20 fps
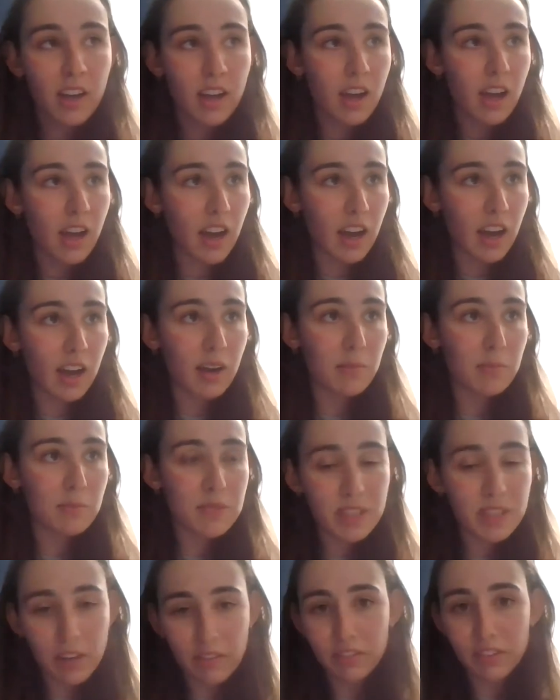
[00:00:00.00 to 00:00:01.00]

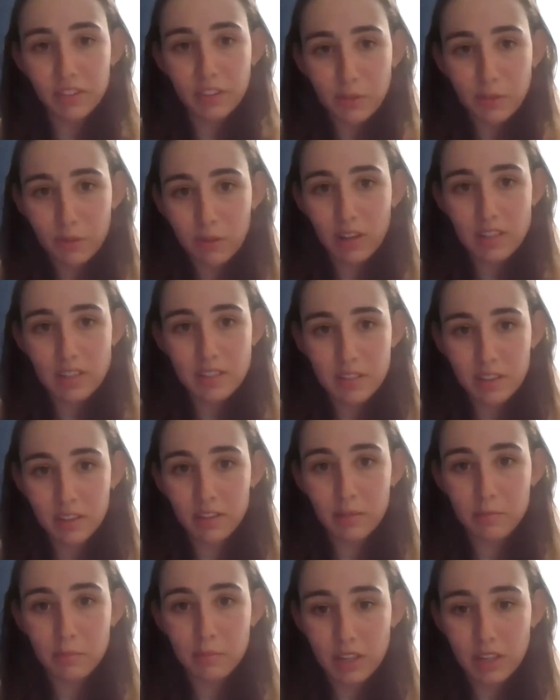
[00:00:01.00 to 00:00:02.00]
definitely utilize the
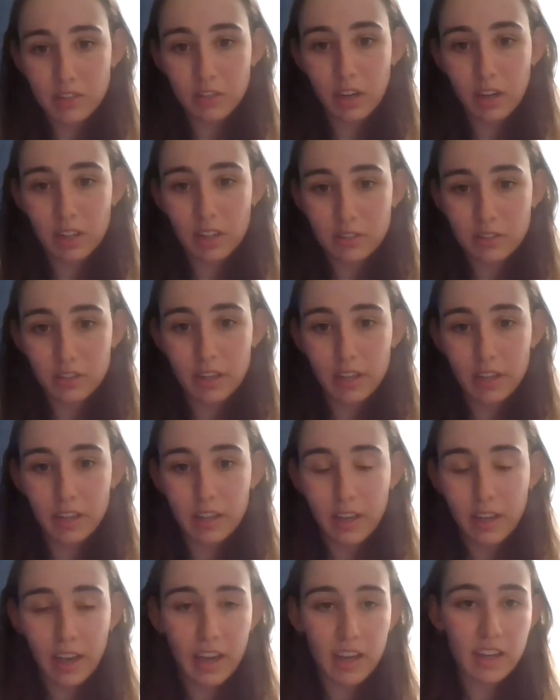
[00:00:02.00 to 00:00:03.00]
alumni directory
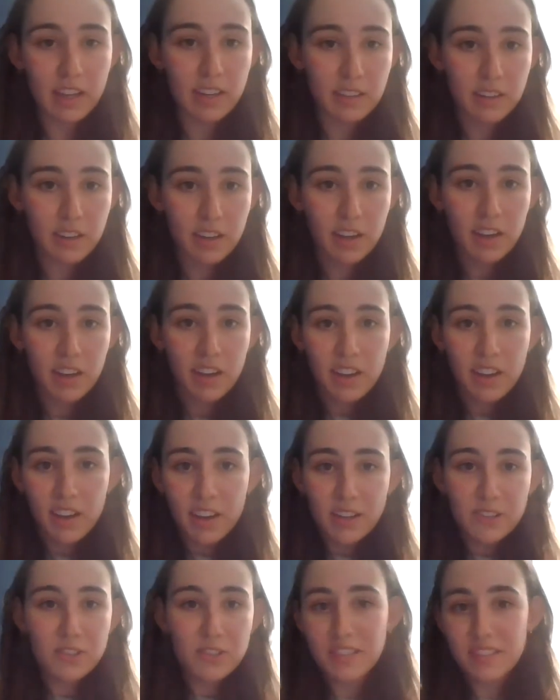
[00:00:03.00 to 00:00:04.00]
and
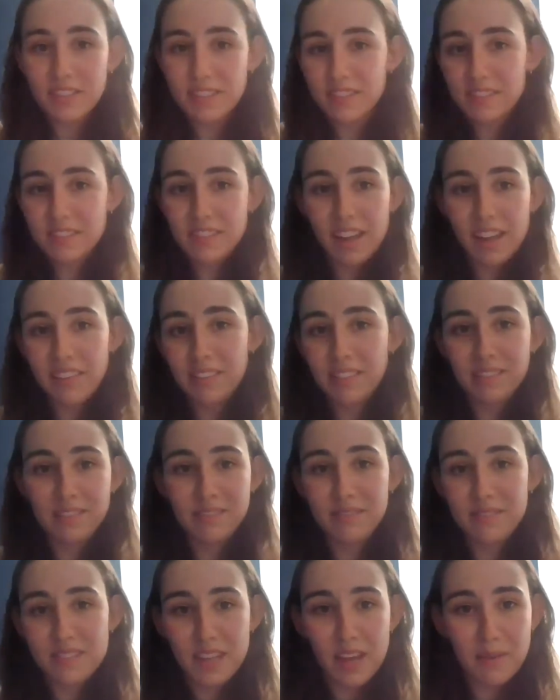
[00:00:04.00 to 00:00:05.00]
just send
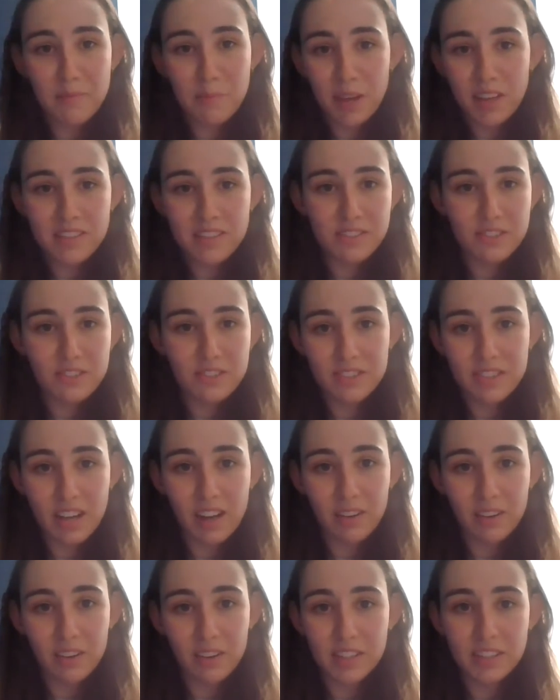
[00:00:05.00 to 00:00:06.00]
messages
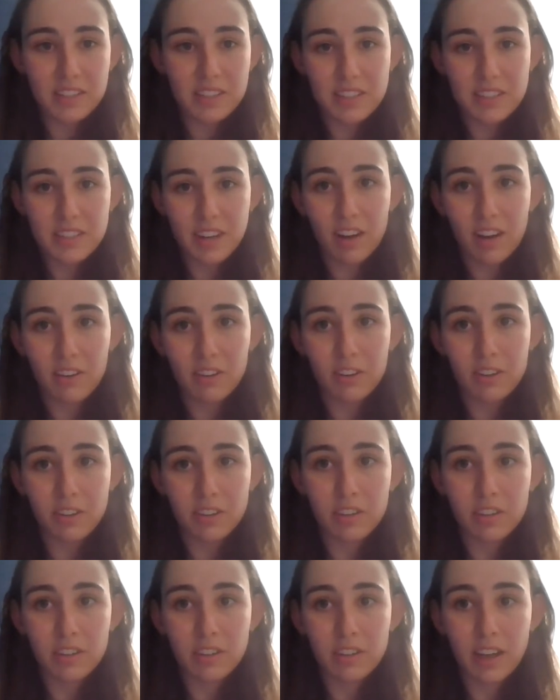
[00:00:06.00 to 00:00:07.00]
out. It does not
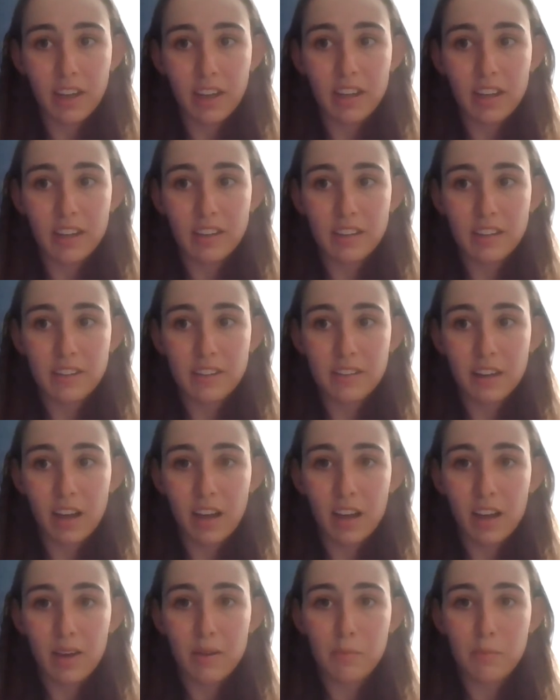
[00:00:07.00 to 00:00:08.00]
hurt. And
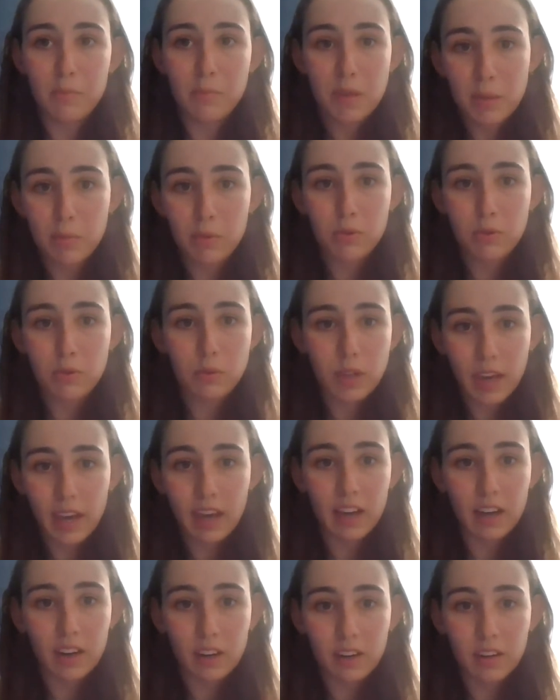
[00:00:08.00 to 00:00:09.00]
people who
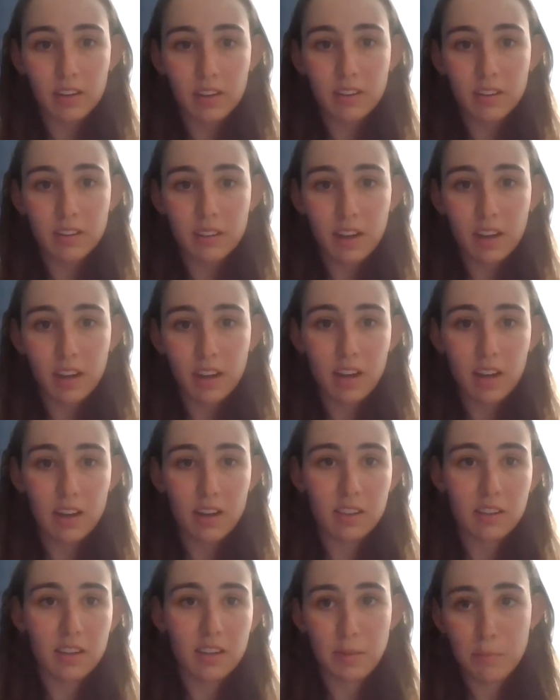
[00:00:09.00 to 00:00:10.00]
care,
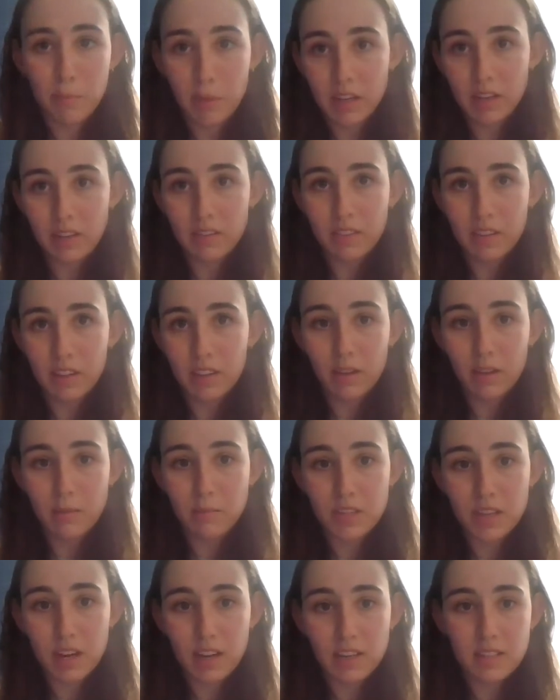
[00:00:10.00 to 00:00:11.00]
like many of the
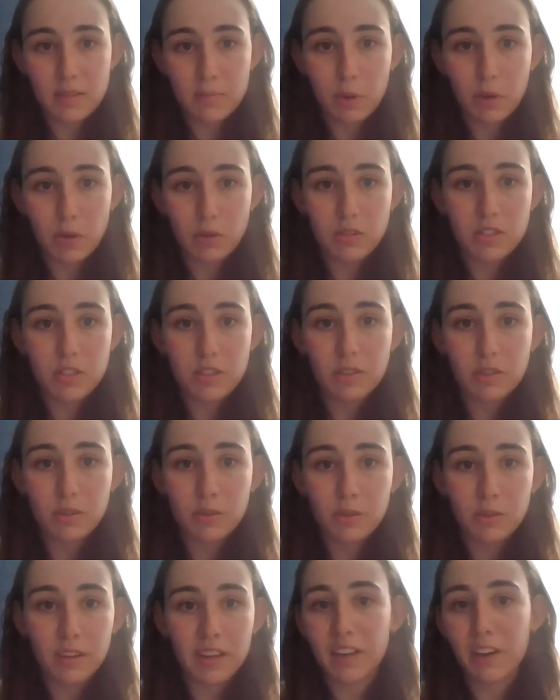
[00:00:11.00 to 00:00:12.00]
alums I spoke to,
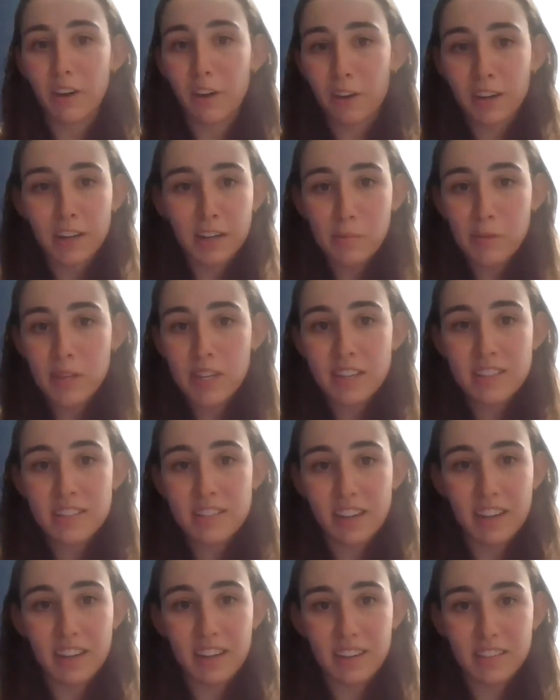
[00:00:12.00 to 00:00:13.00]
like are going to be
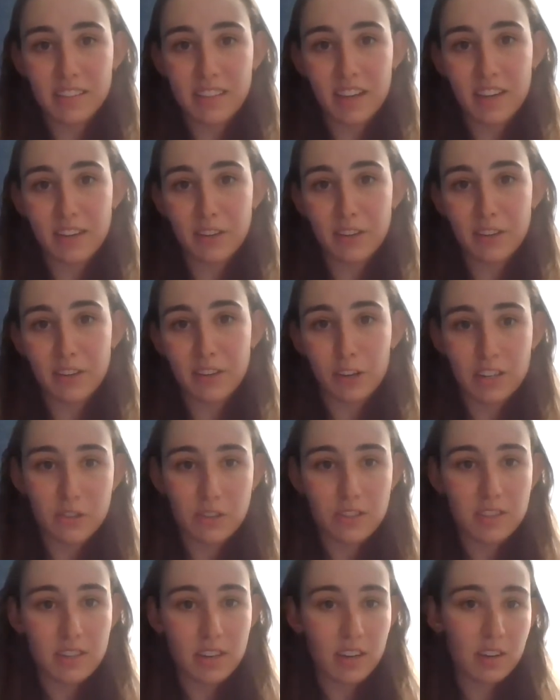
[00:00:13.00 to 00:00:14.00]
excited that you're
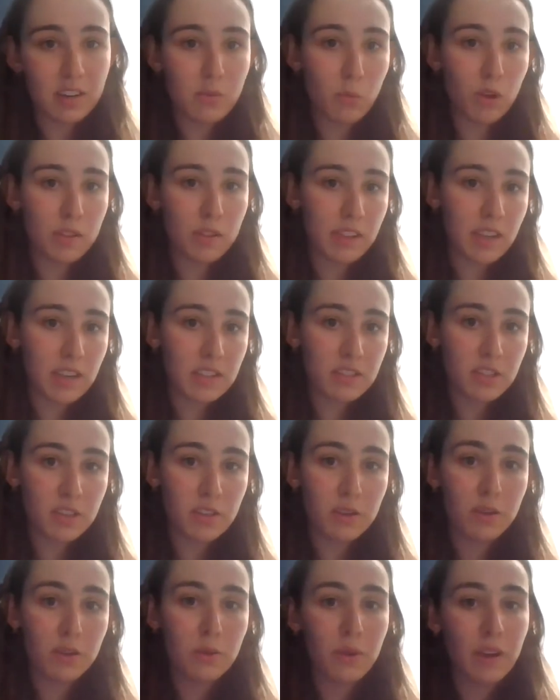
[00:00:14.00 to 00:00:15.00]
interested in what they
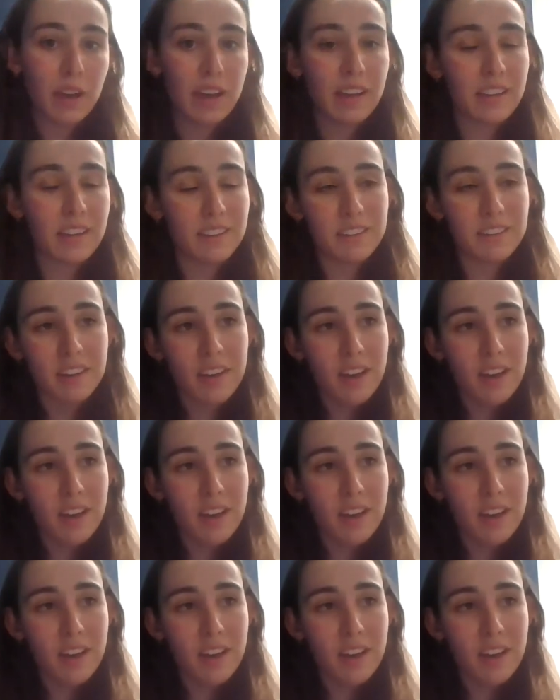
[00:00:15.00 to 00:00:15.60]
do and